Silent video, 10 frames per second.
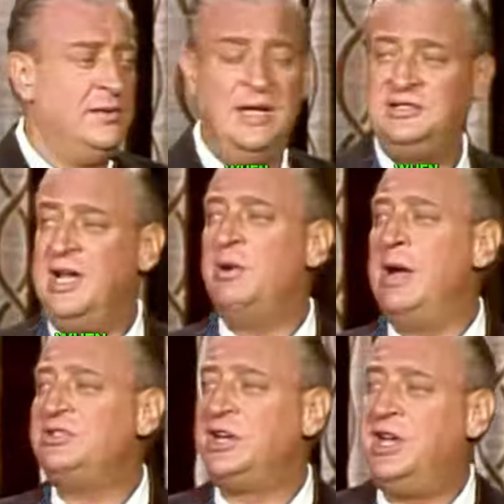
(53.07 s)
I tell you, when
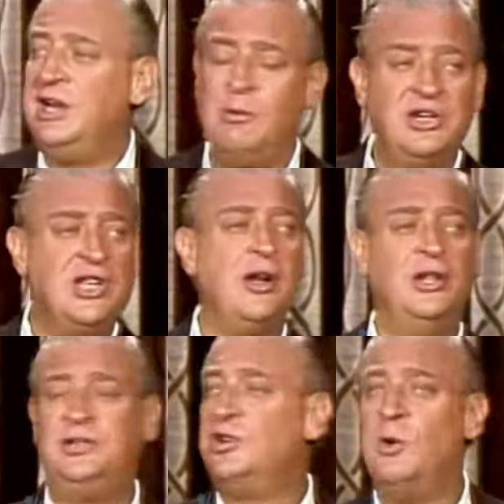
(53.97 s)
I was a kid, I was
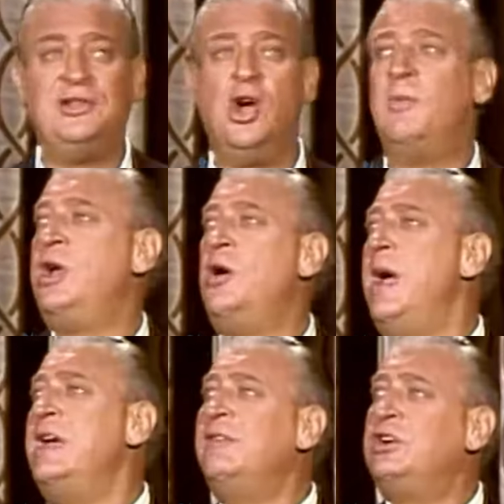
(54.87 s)
ugly too. I told my old
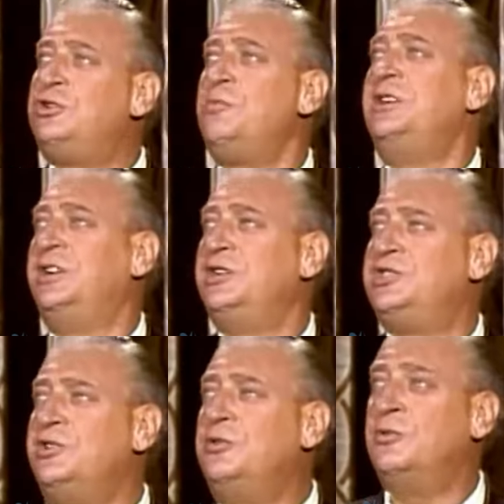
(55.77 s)
man, he never took me to the
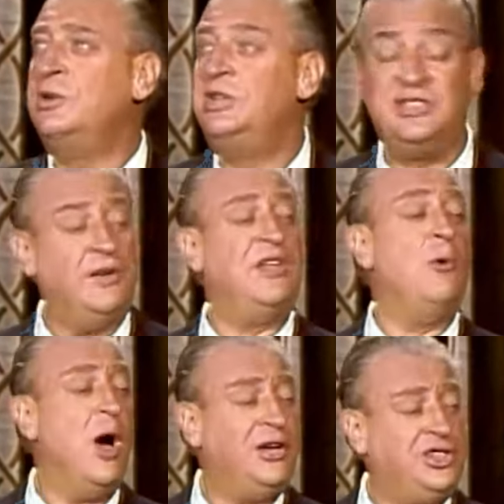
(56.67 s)
zoo. He said, if
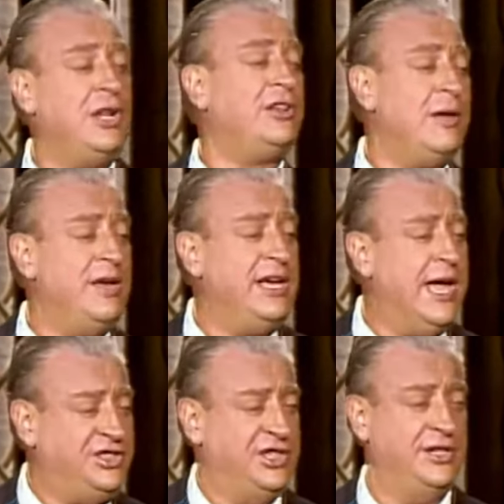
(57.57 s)
they want you, they'll come and
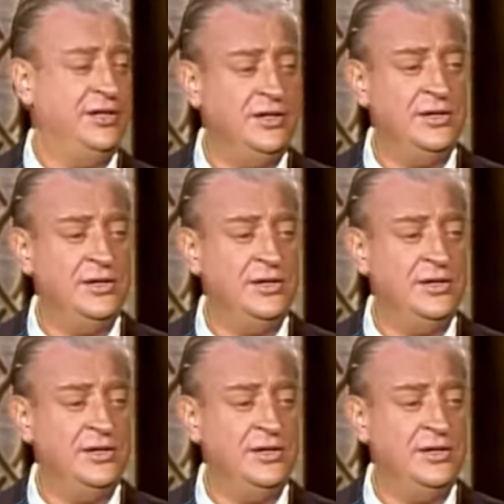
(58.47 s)
get you.